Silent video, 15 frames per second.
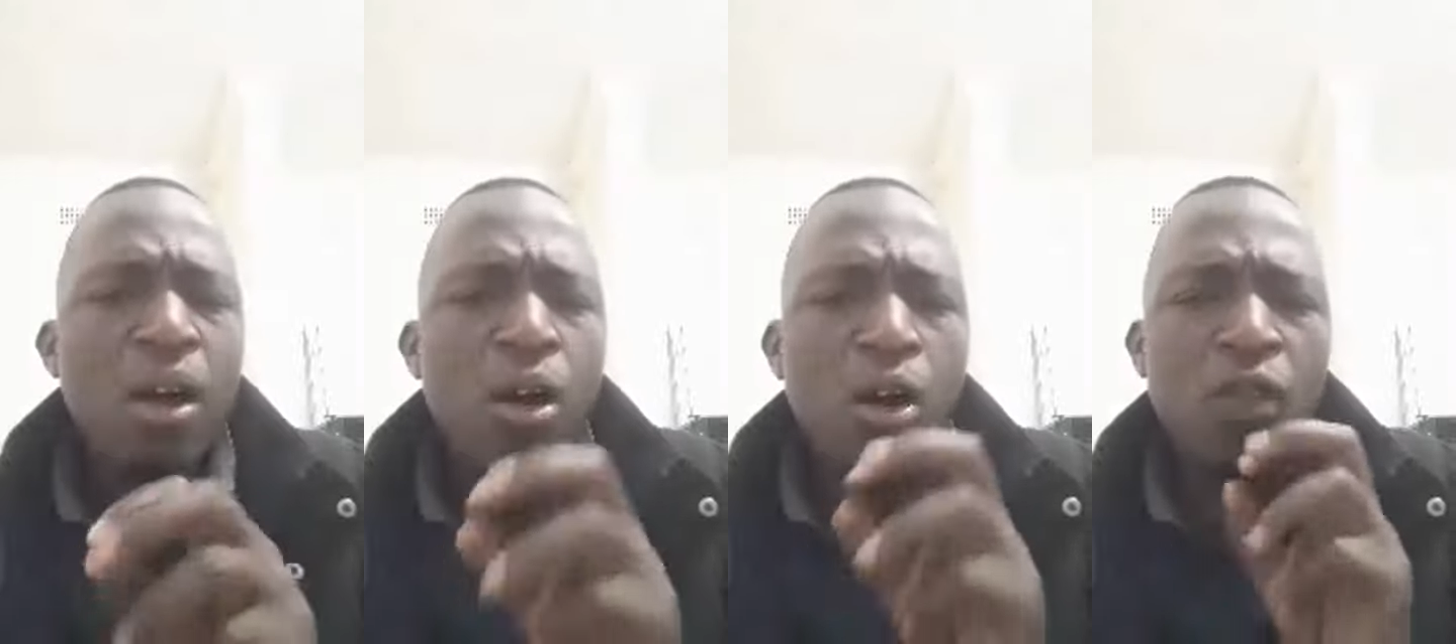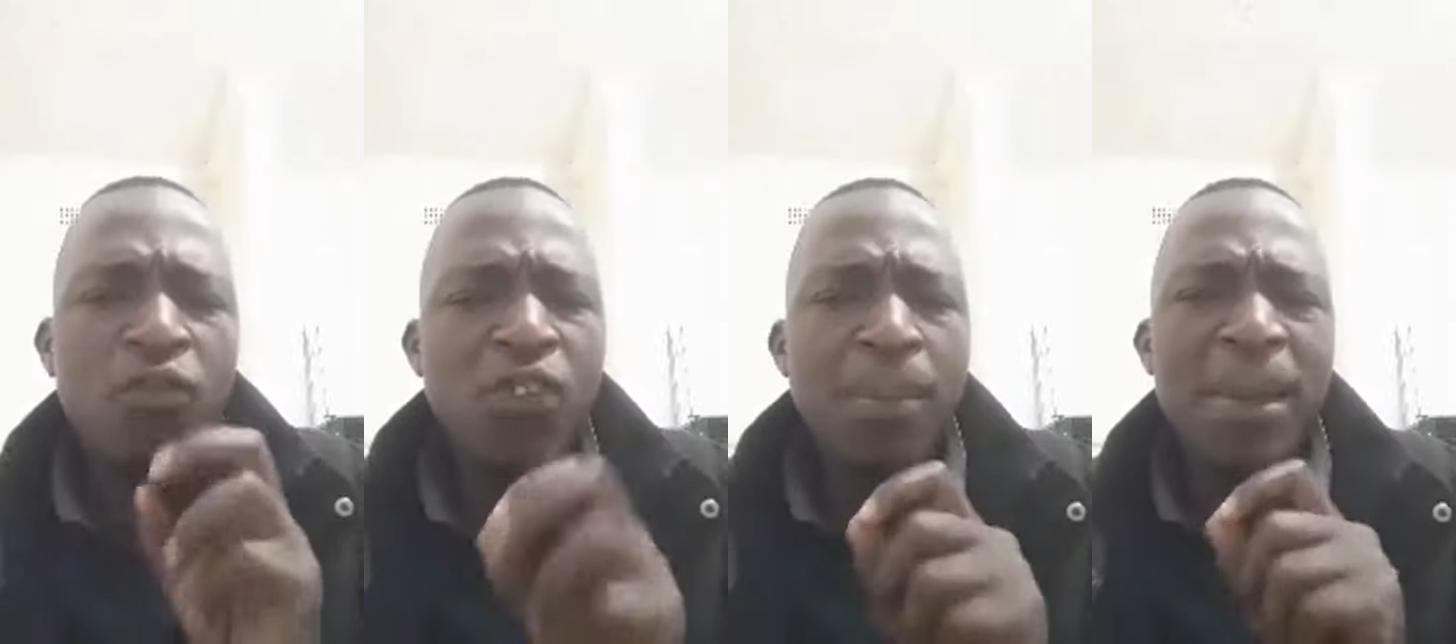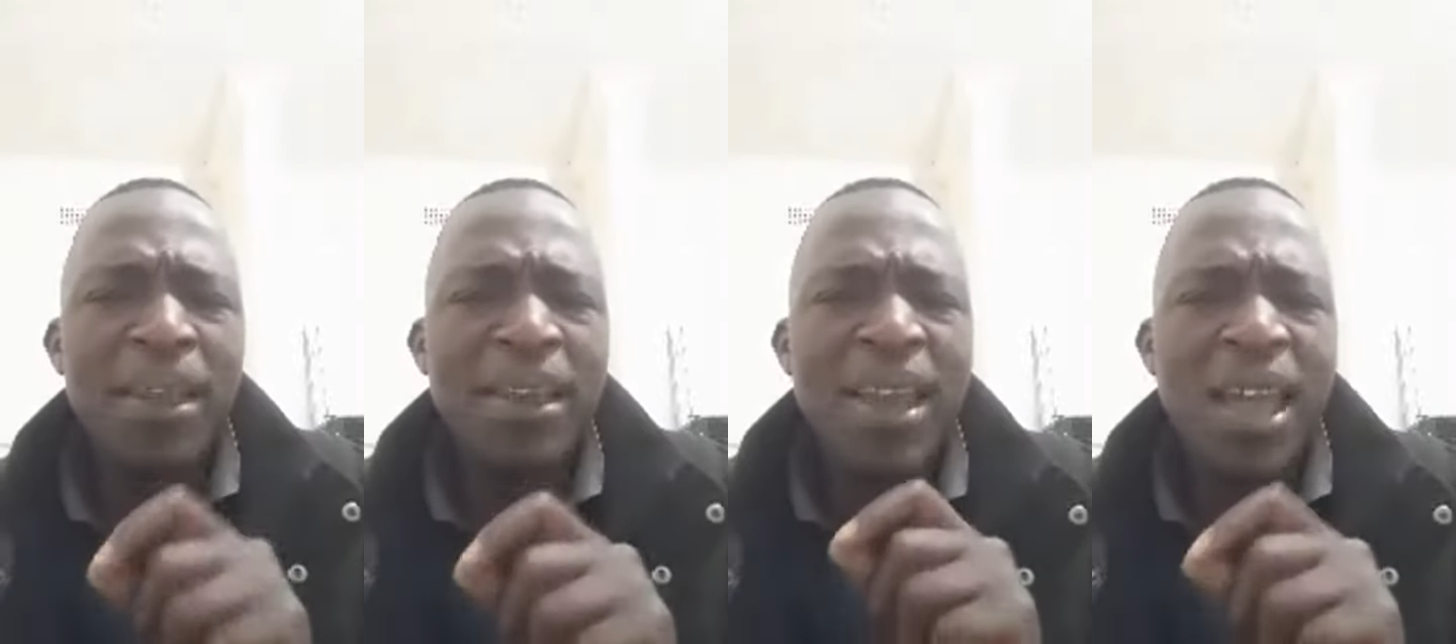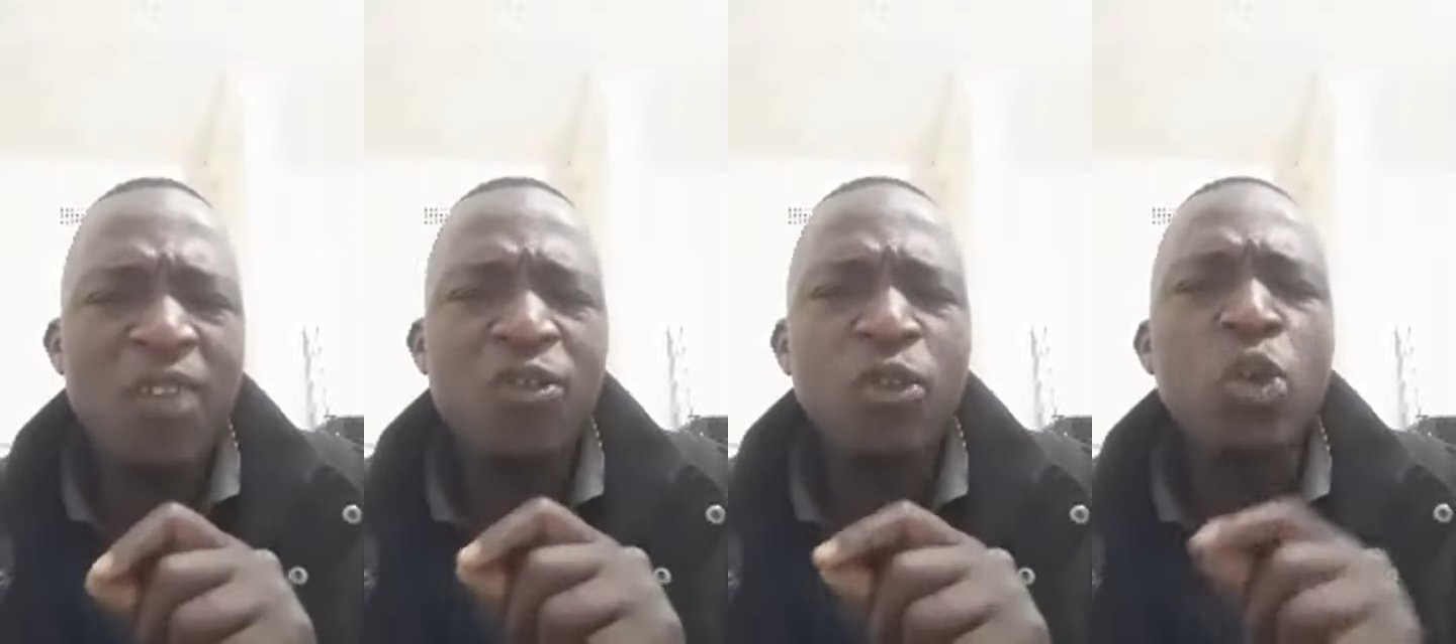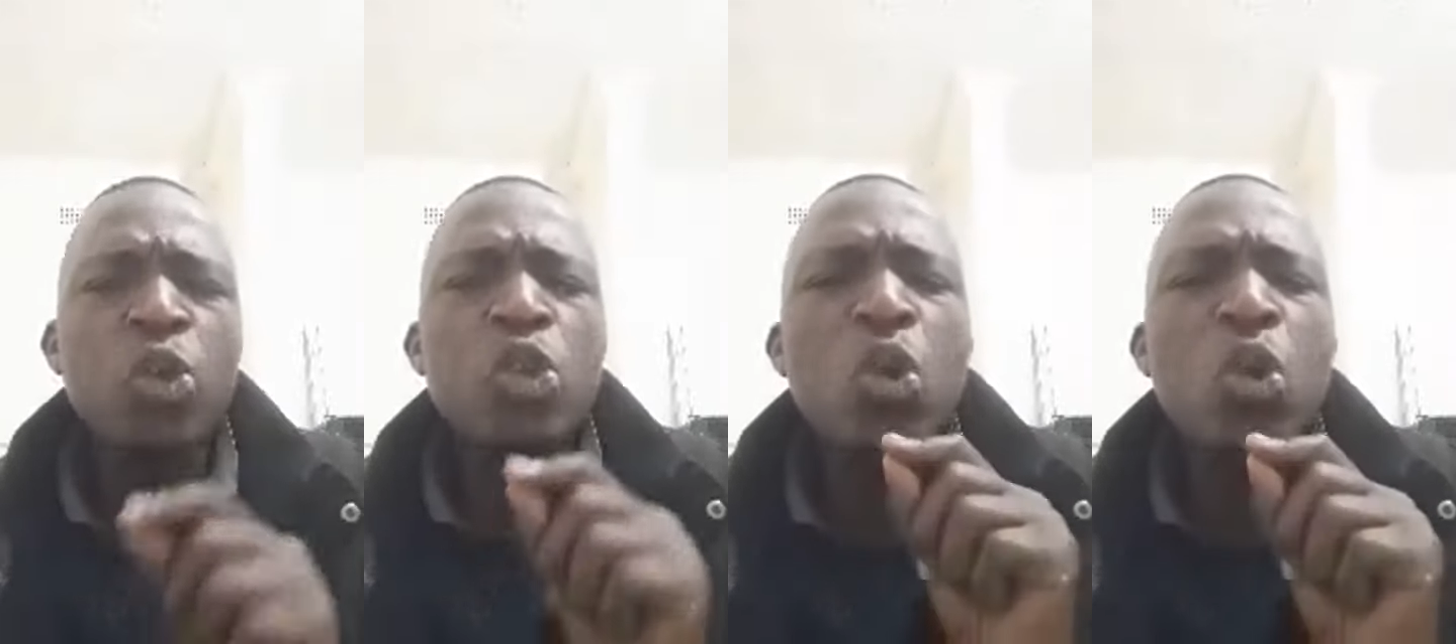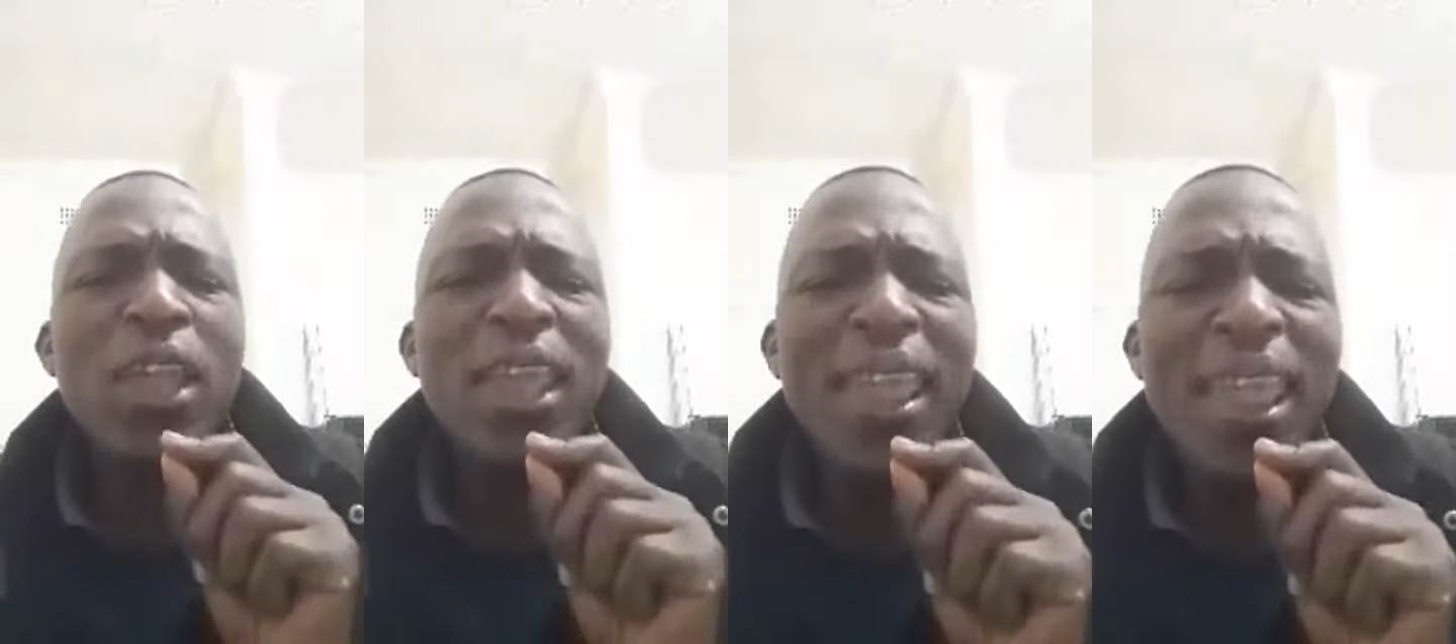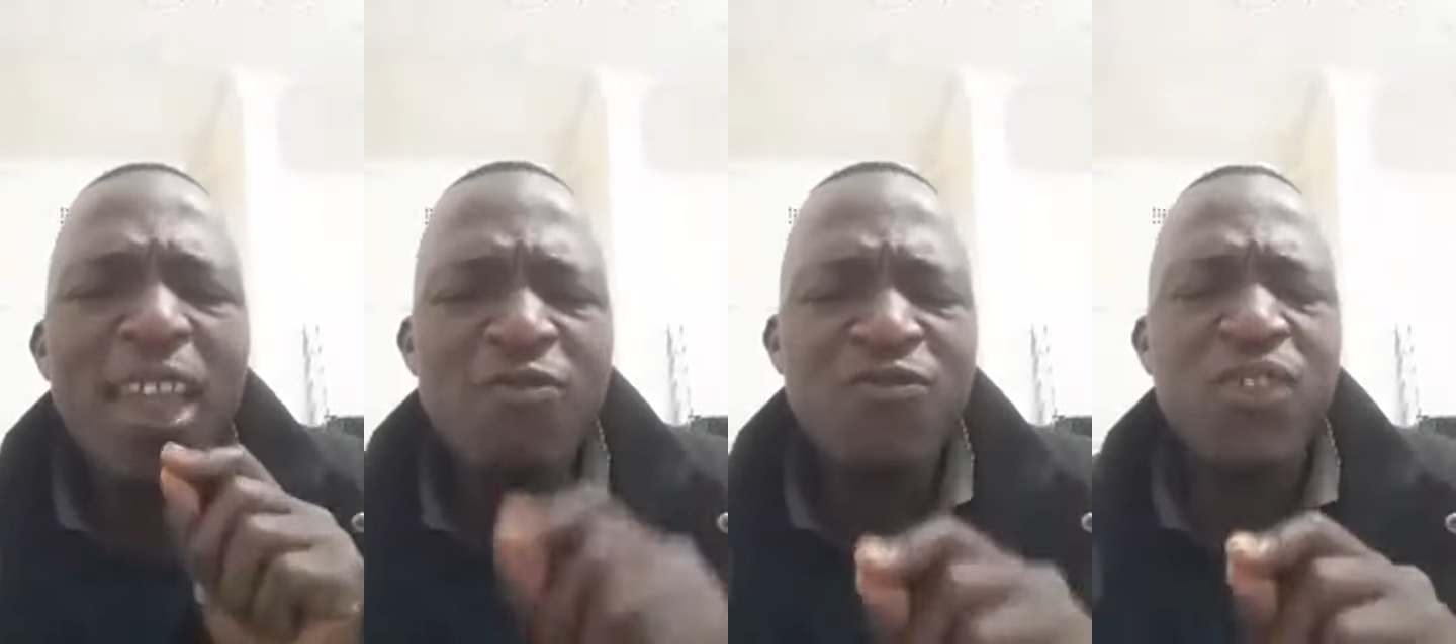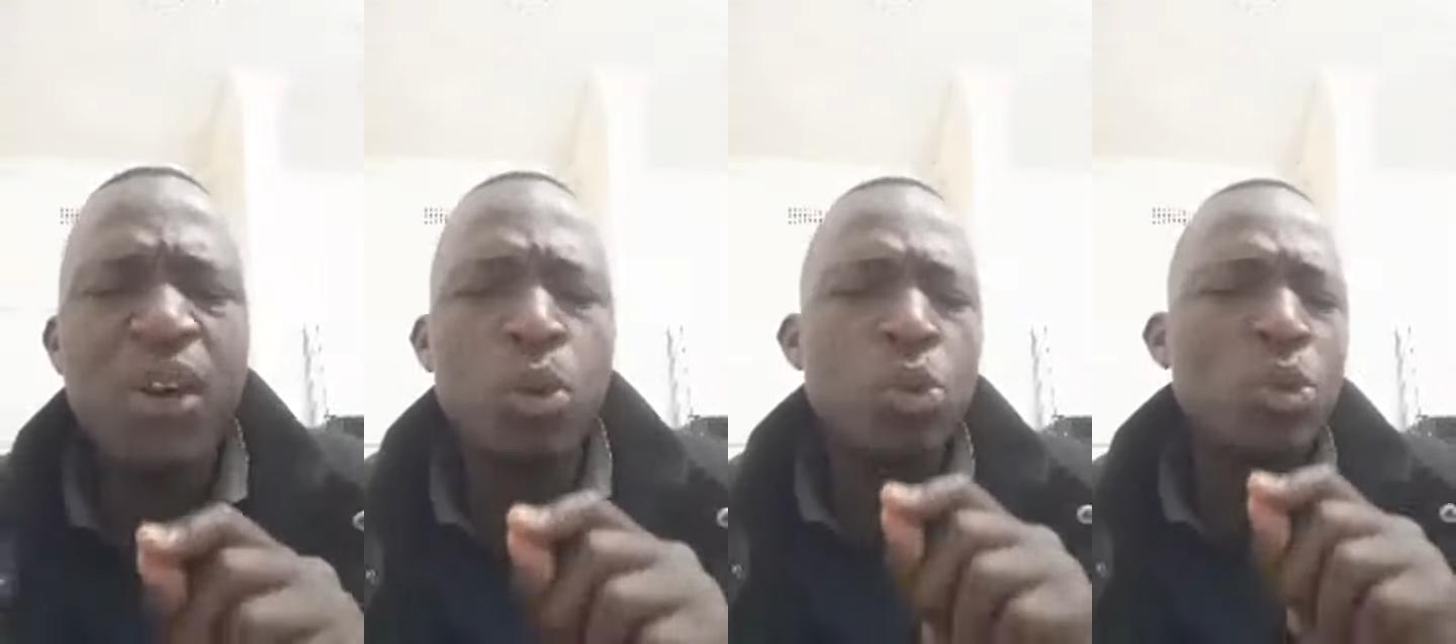over my life,
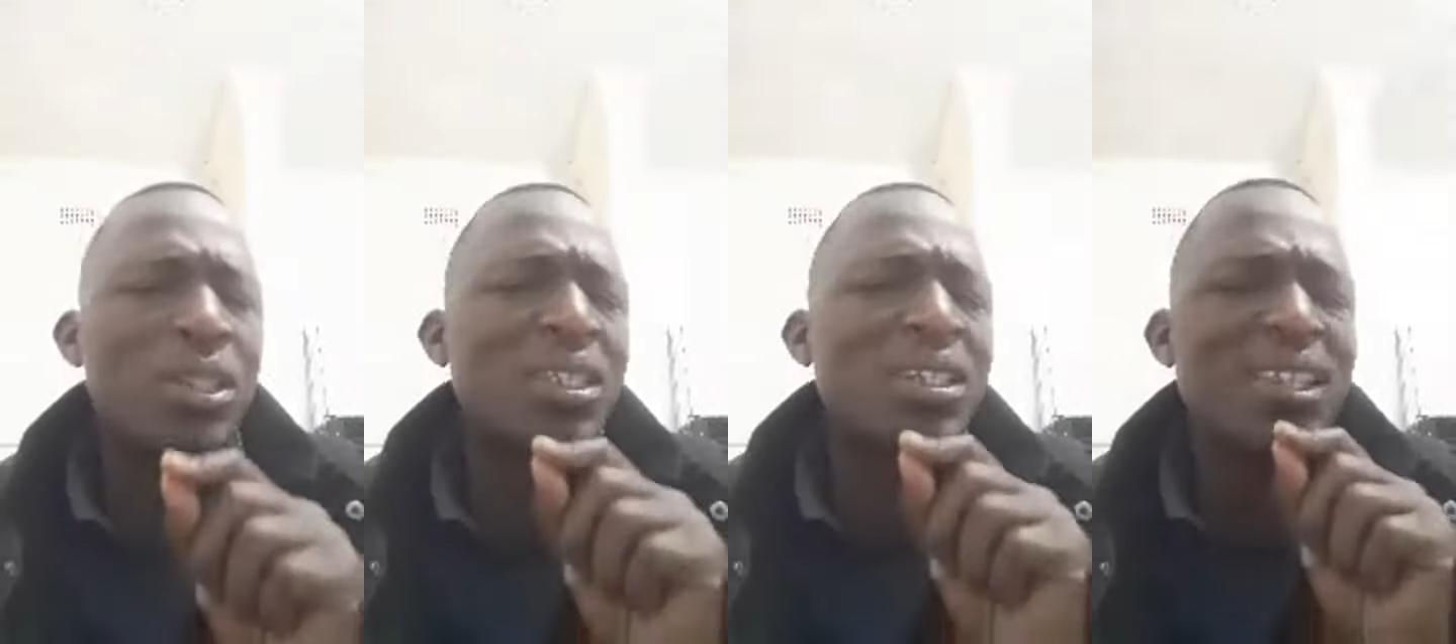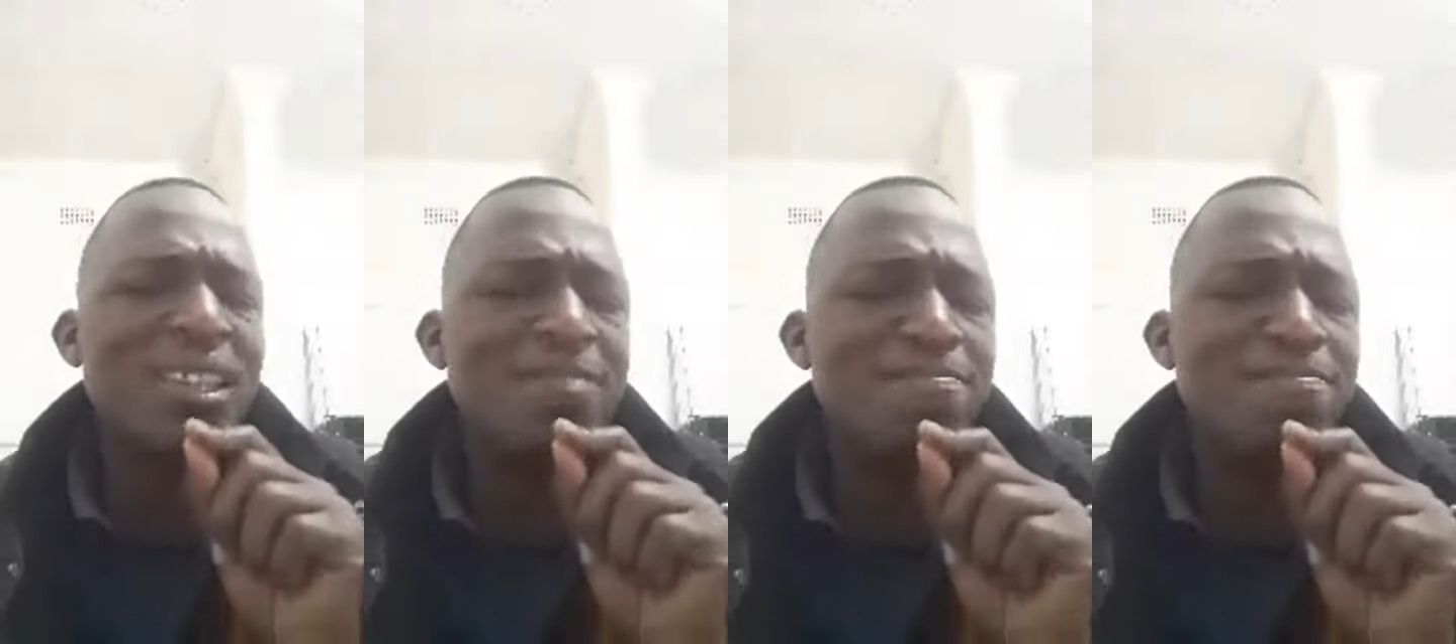whosoever will see